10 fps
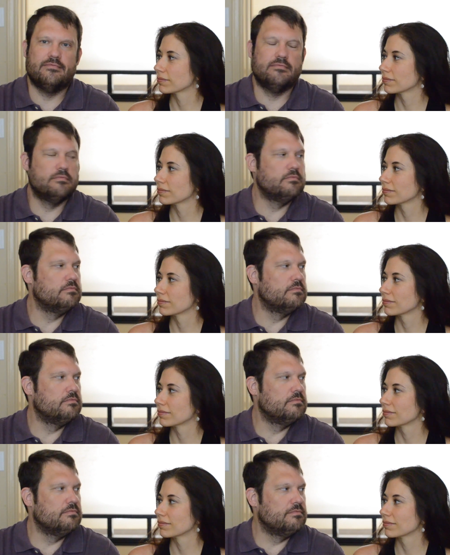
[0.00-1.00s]

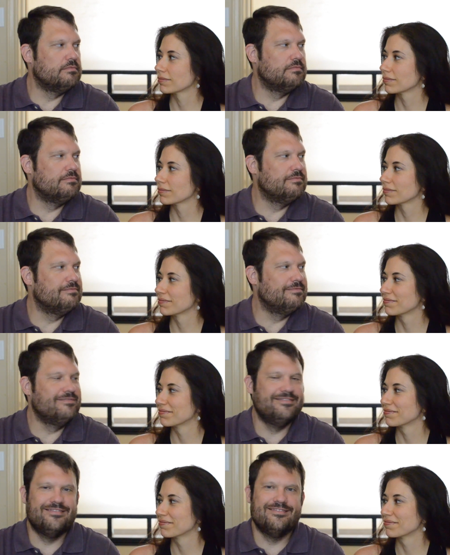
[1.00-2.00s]

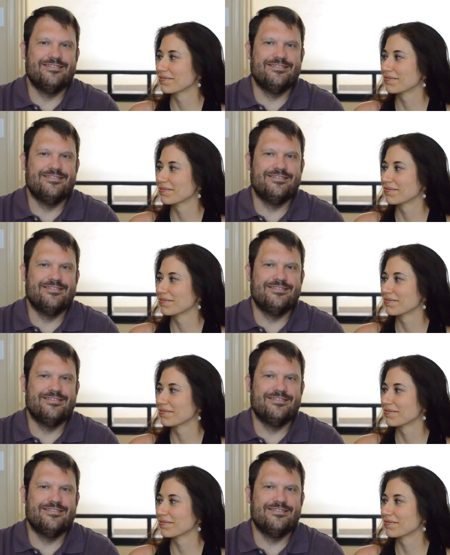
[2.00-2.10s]
Nobody speaks.